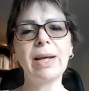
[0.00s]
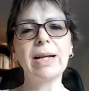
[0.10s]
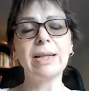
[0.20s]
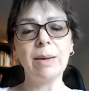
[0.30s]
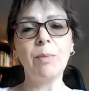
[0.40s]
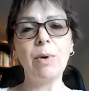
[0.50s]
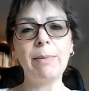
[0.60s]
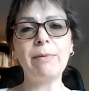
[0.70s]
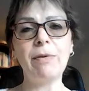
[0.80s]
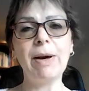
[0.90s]
Some
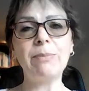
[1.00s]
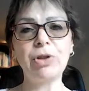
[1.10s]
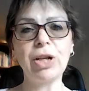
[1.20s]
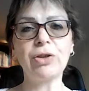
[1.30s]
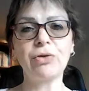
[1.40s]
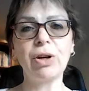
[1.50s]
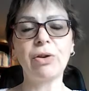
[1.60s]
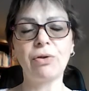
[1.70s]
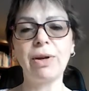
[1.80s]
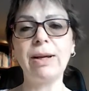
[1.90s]
women find progesterone
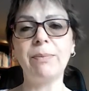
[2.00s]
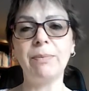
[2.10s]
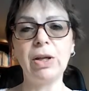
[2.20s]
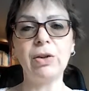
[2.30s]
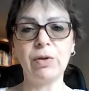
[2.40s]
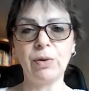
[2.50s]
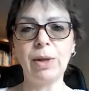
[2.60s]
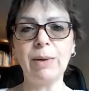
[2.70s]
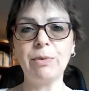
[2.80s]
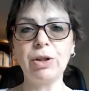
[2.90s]
cream useful.
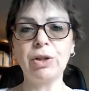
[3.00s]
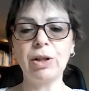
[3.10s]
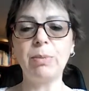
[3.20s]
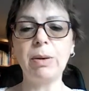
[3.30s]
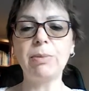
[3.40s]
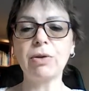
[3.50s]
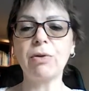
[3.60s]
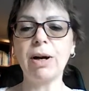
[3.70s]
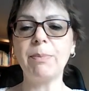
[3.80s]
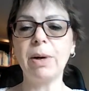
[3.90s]
That would usually be
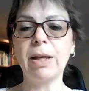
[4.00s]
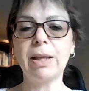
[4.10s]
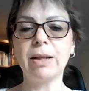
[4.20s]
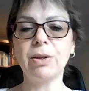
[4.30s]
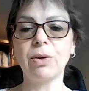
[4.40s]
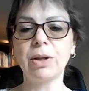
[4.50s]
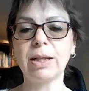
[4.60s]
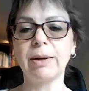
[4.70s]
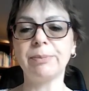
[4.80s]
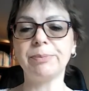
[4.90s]
prescribed by the doctor.